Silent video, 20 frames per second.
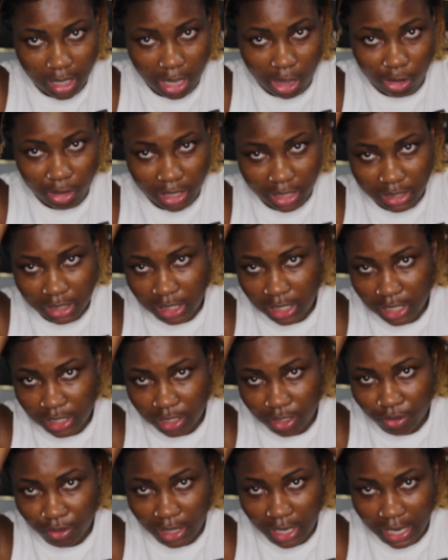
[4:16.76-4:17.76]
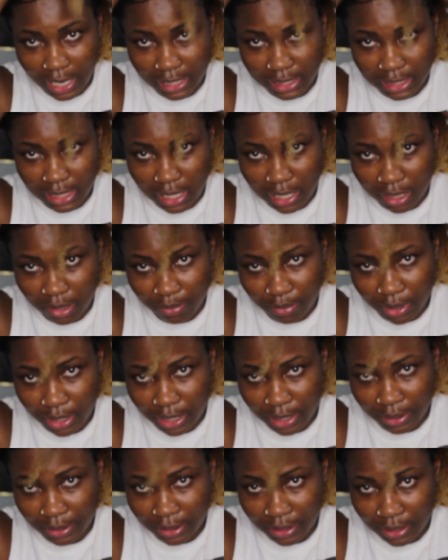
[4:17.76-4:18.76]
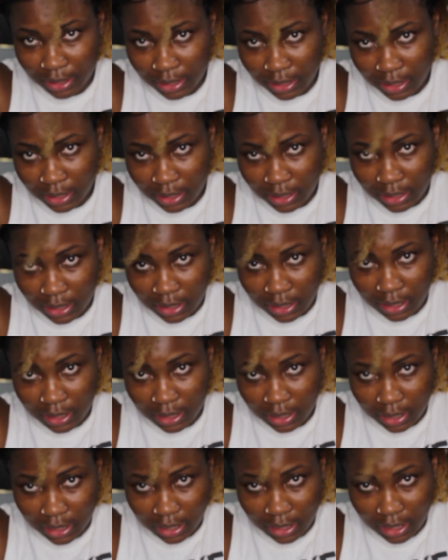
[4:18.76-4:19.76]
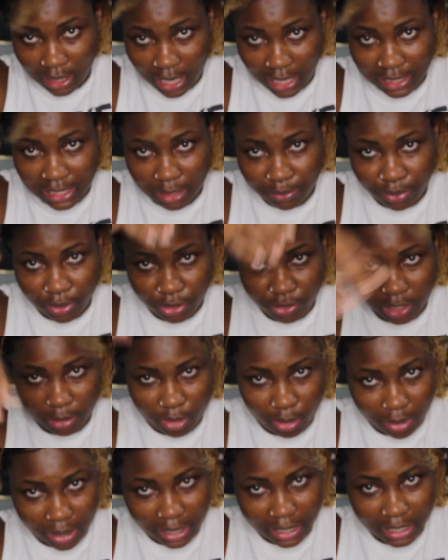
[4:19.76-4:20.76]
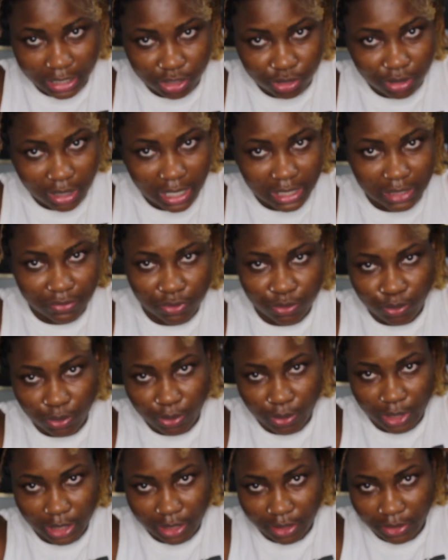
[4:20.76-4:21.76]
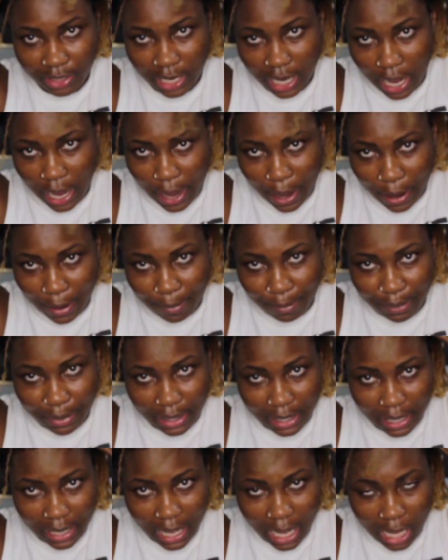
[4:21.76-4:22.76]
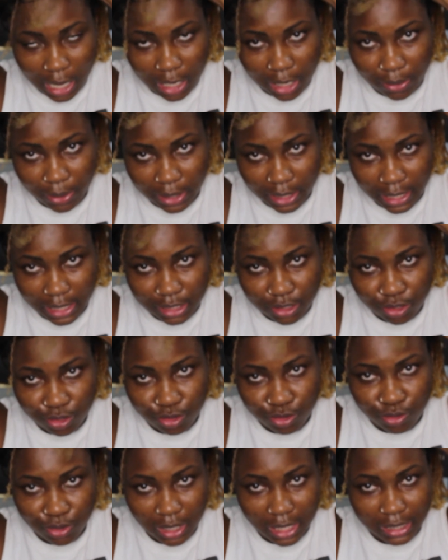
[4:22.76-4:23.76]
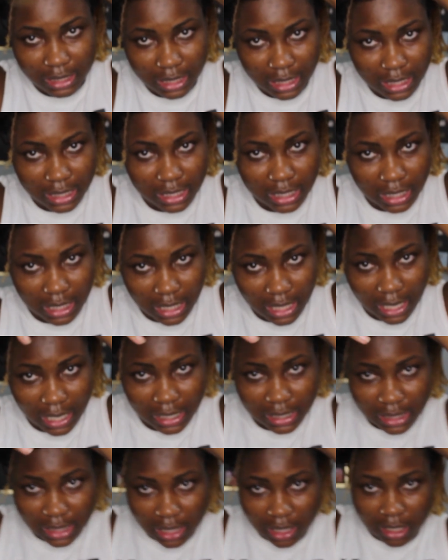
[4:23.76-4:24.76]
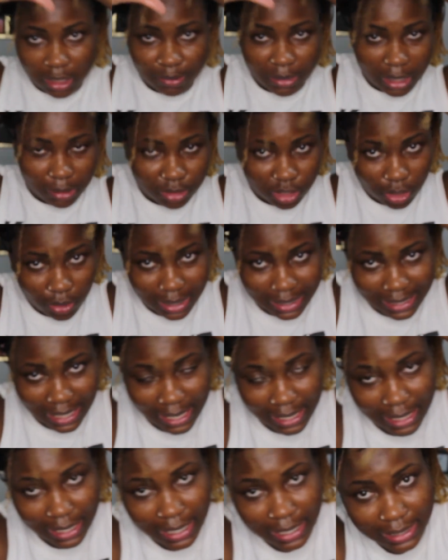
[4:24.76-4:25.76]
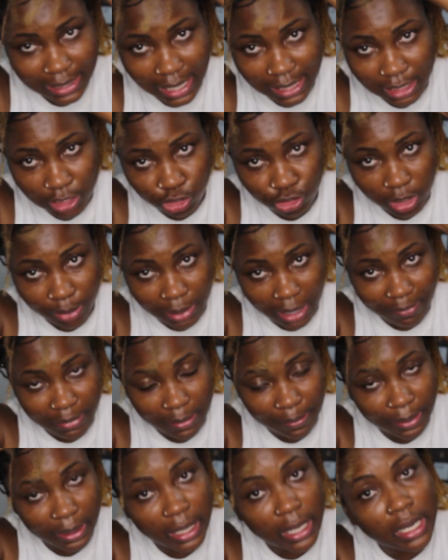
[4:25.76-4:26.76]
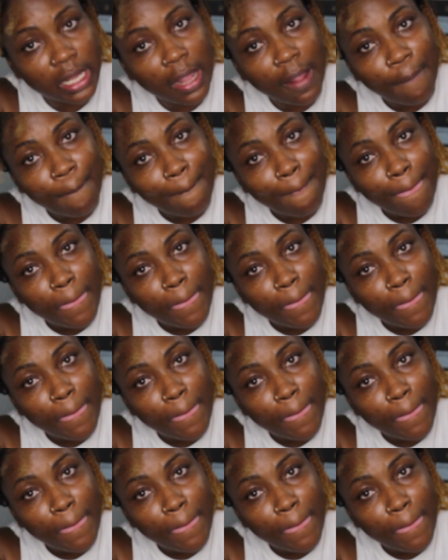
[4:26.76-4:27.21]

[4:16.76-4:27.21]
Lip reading: I'll get to London on the 18th, but I did put cream on my hands, you guys, if you were wondering. But I don't get to London until the 18th. But I'm so excited because that's a trip I've been planning